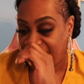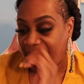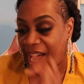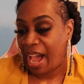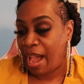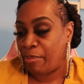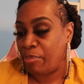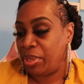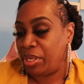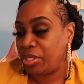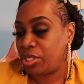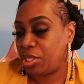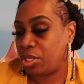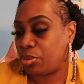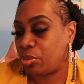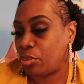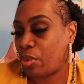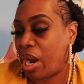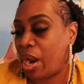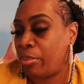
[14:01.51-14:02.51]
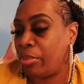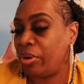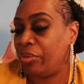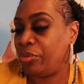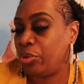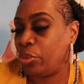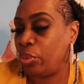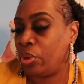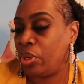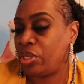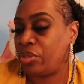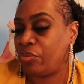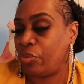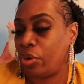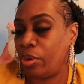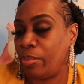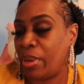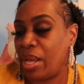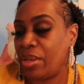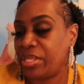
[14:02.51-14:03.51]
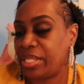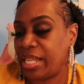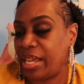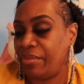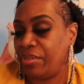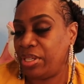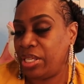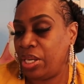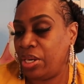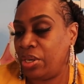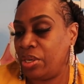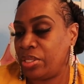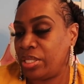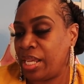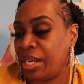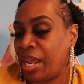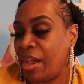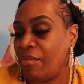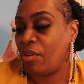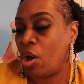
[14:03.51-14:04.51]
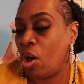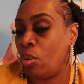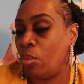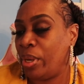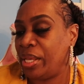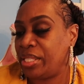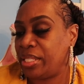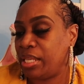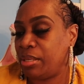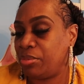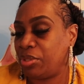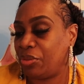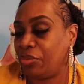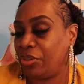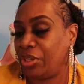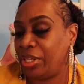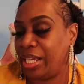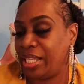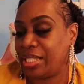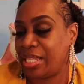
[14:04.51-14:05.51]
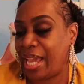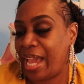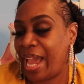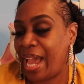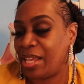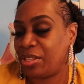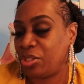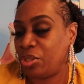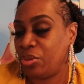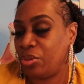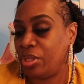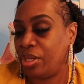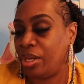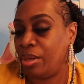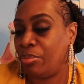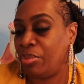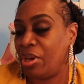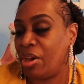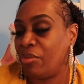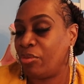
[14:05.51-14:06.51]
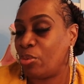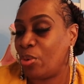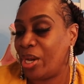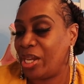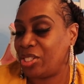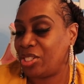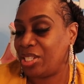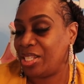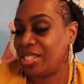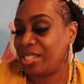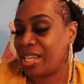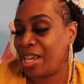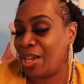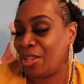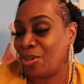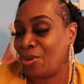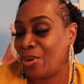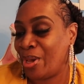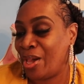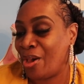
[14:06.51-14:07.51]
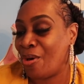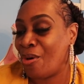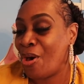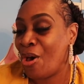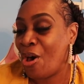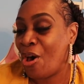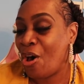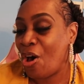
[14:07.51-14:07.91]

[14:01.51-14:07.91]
I've been a subscriber of yours for about seven years and always seemed to forget to ask you the above questions, lol.